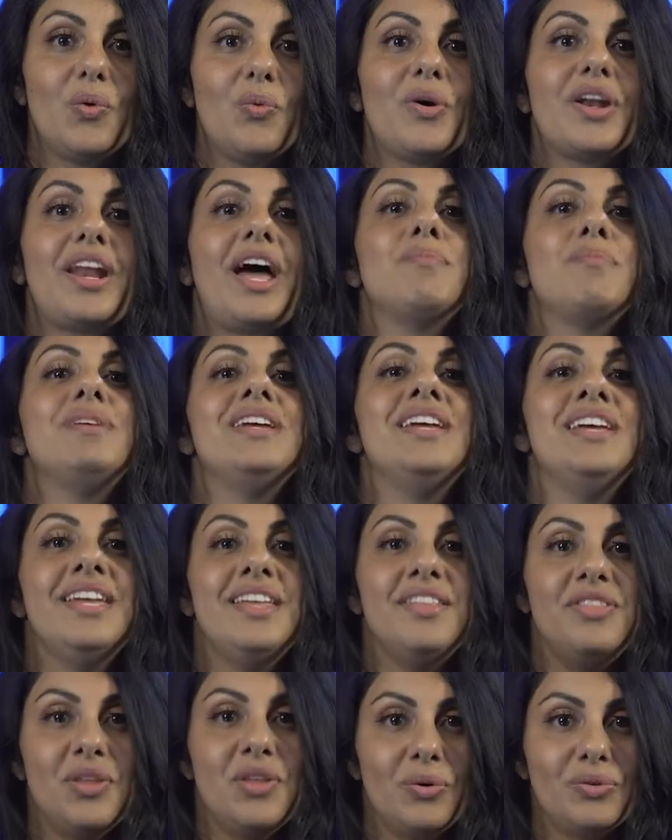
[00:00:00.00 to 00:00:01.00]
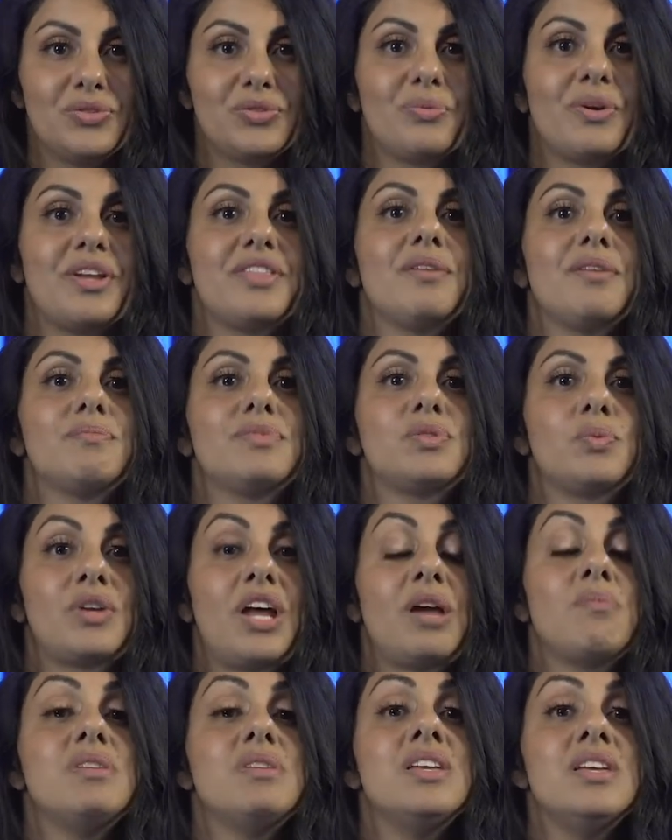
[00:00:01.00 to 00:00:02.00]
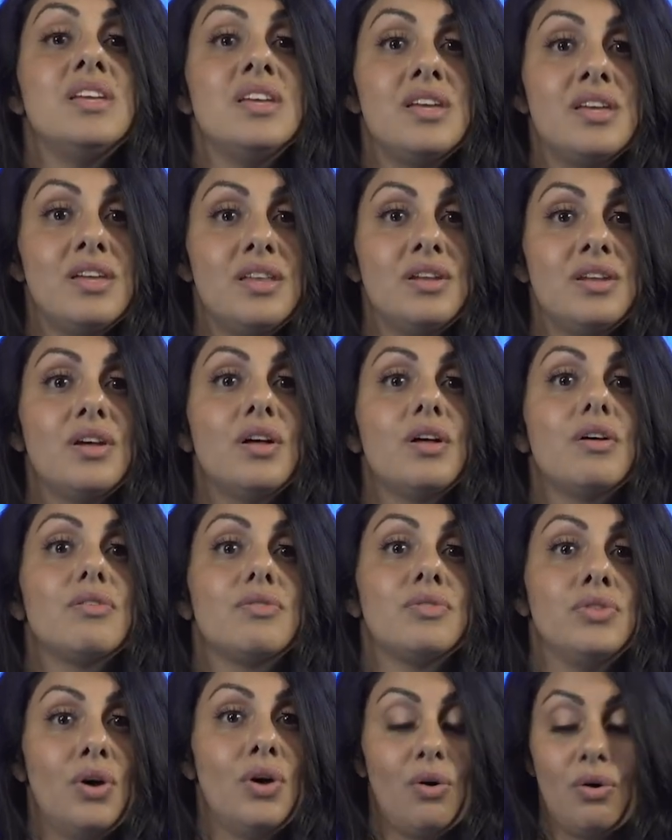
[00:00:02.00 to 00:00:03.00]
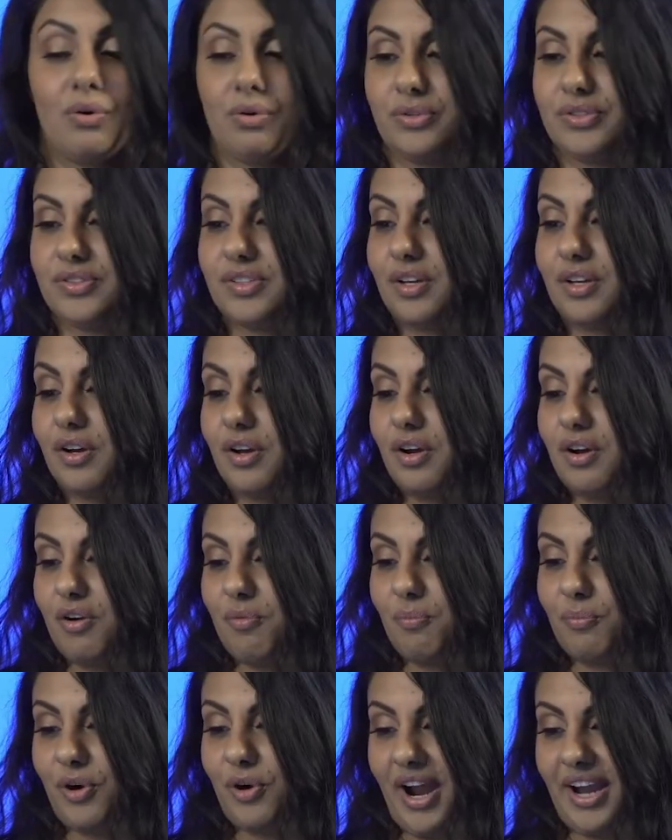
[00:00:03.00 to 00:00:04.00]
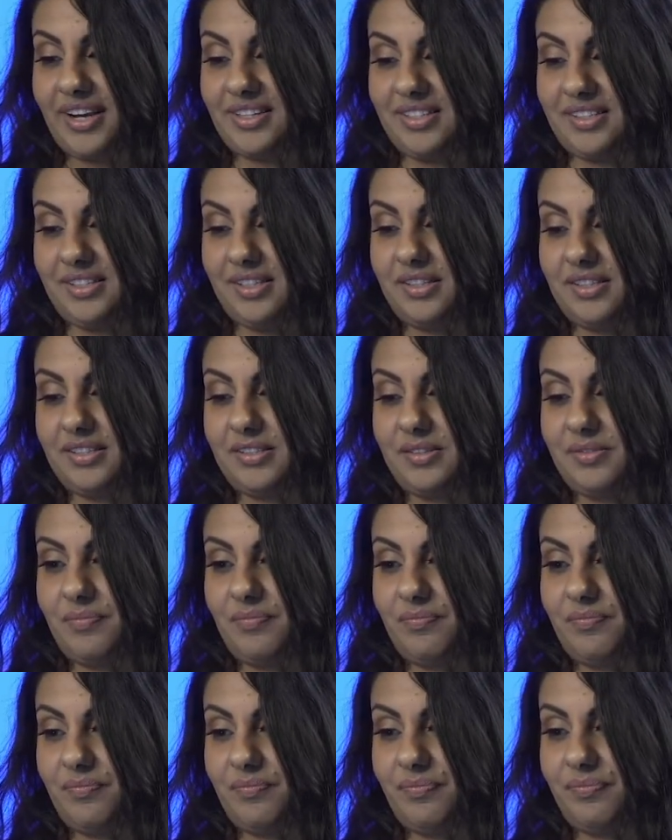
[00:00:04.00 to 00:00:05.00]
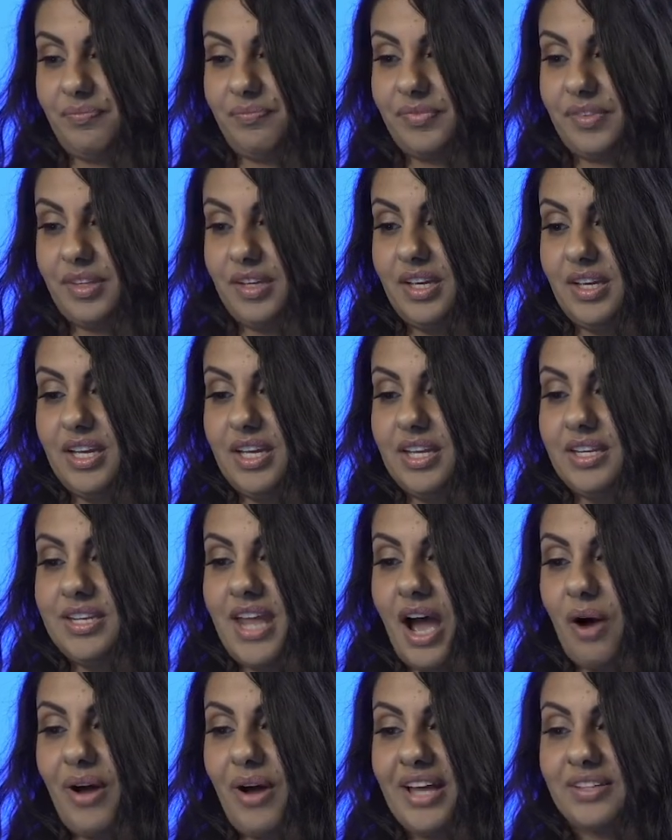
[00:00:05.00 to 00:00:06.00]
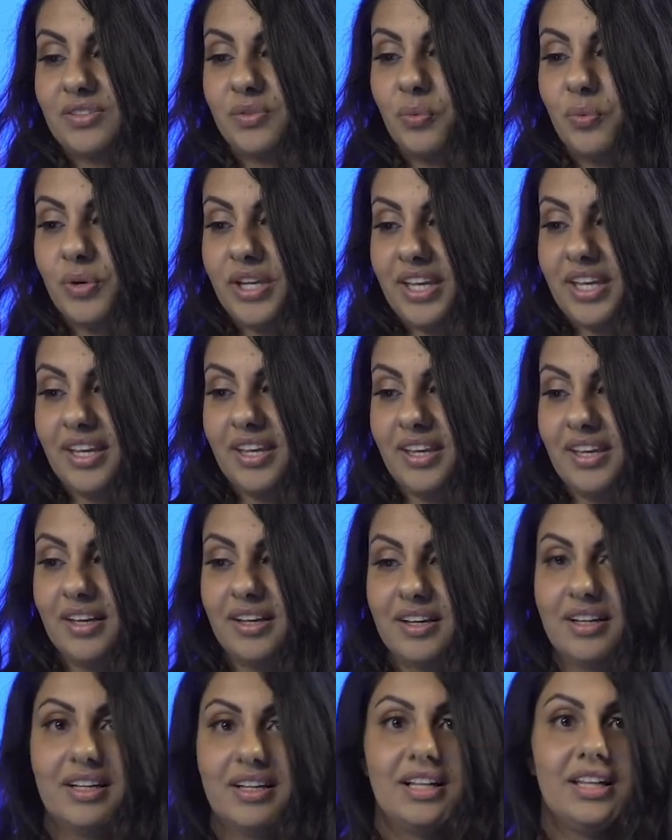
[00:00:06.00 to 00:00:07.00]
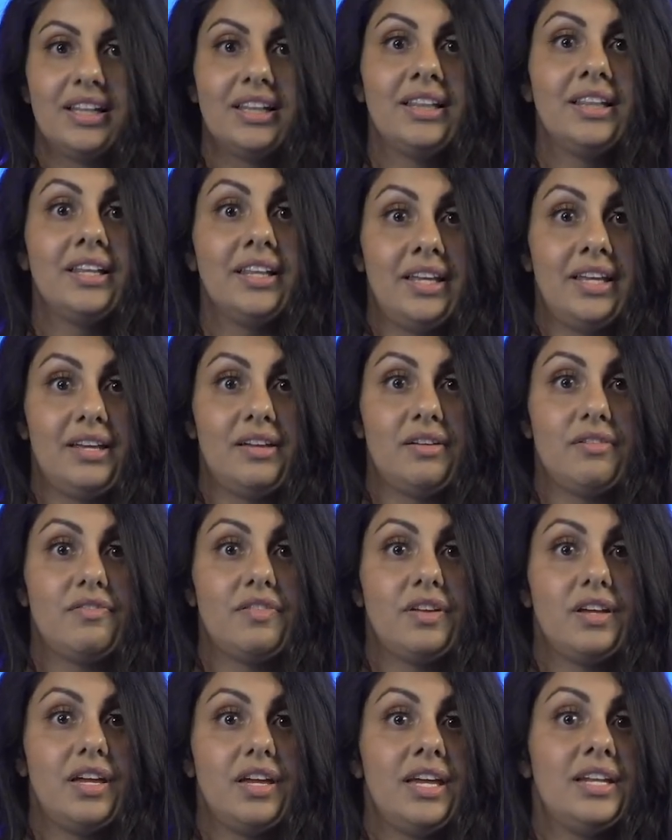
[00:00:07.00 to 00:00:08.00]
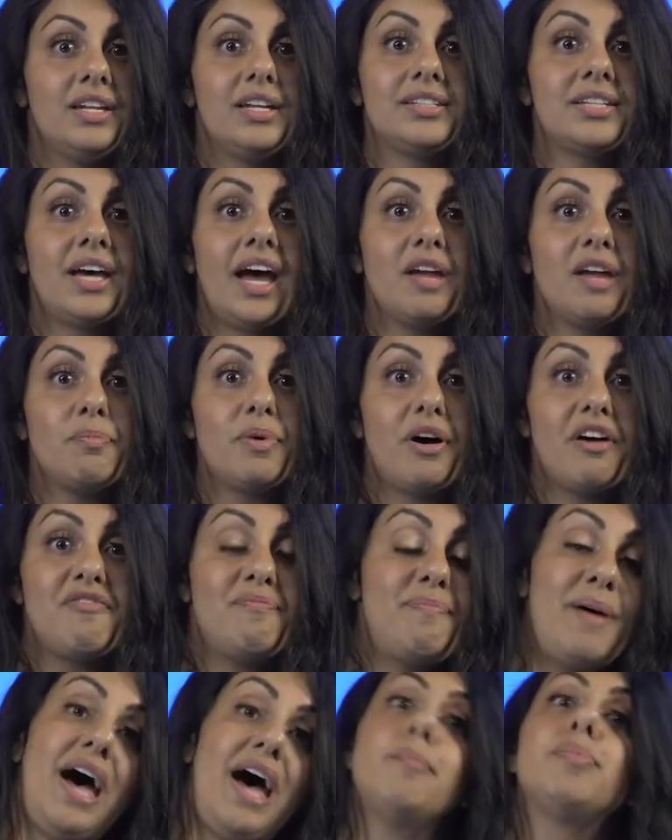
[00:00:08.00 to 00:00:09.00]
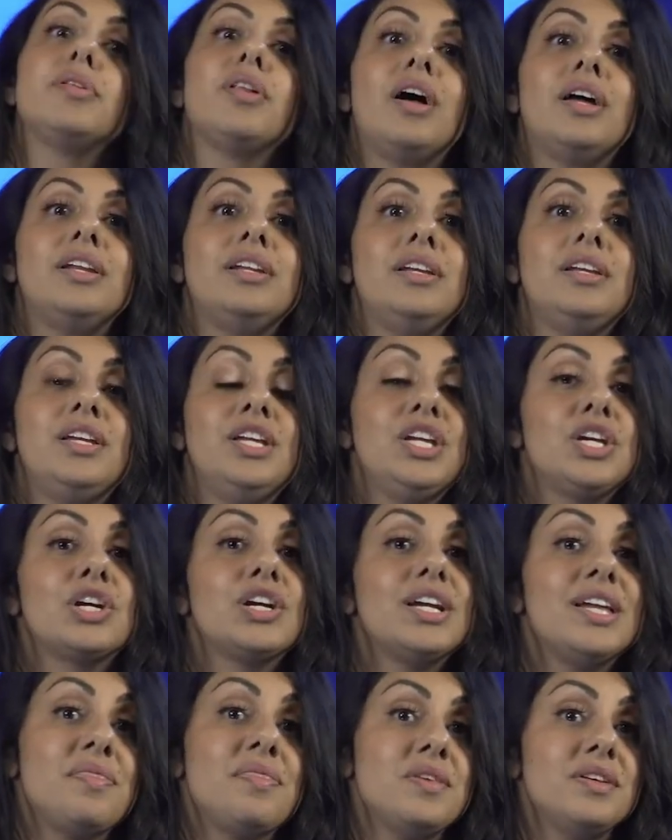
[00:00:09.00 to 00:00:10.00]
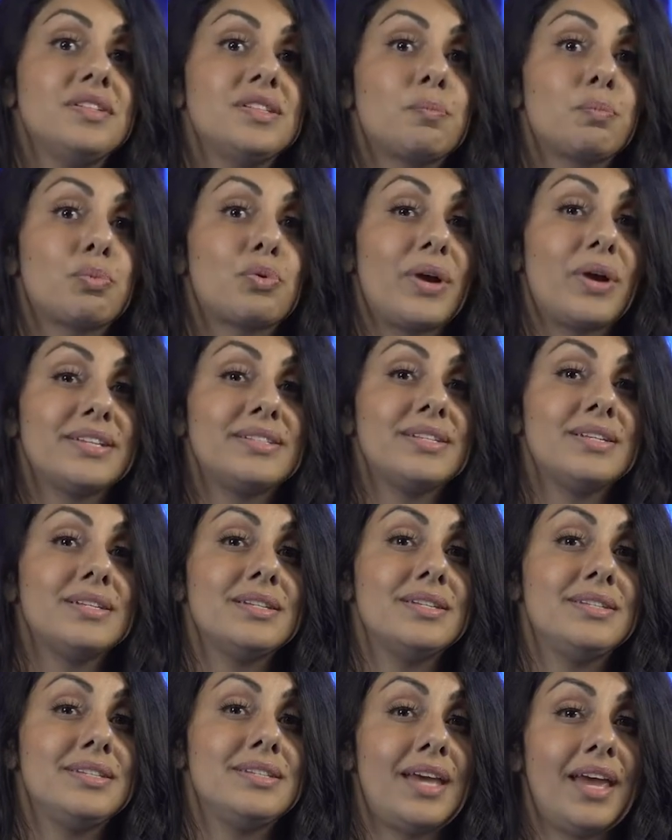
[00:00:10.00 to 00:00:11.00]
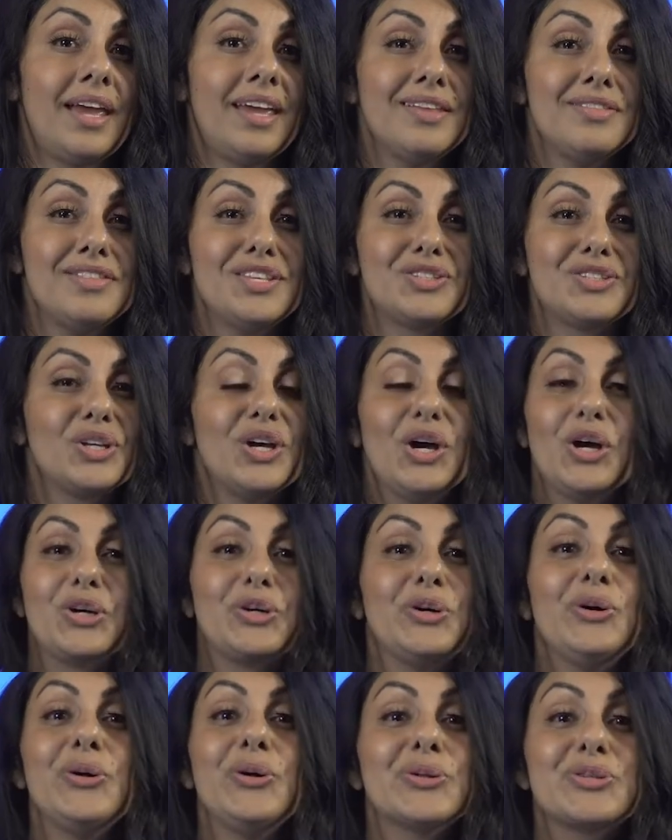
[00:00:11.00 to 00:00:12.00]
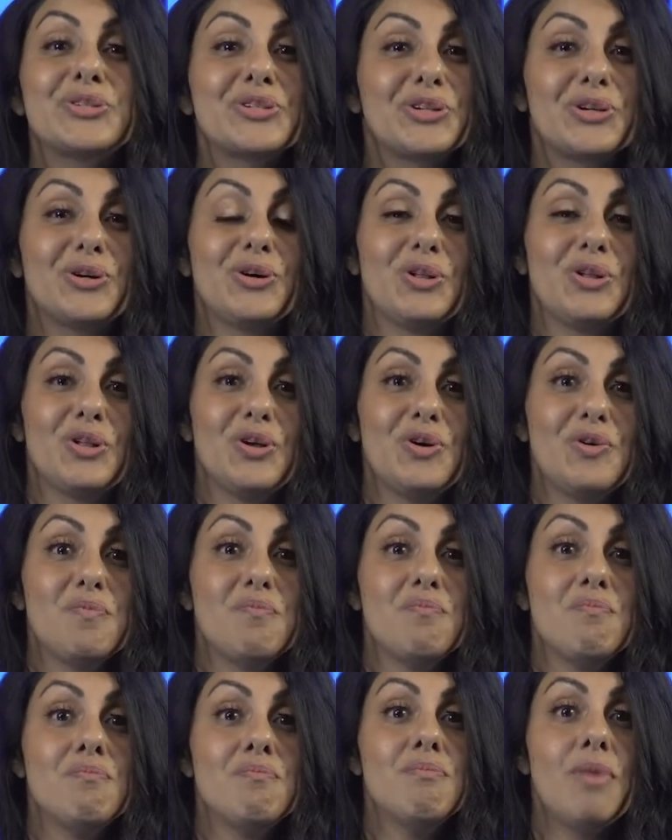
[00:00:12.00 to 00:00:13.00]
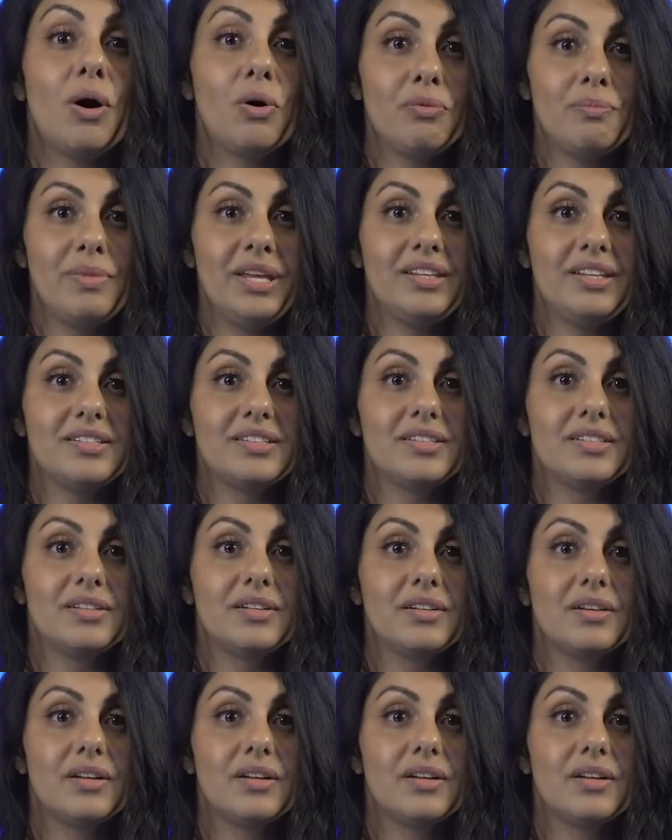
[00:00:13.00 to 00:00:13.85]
when I'm in those rhythms, when I'm in those practices. Now, as we live in a type of Babylon here in this present day, in this cultural moment,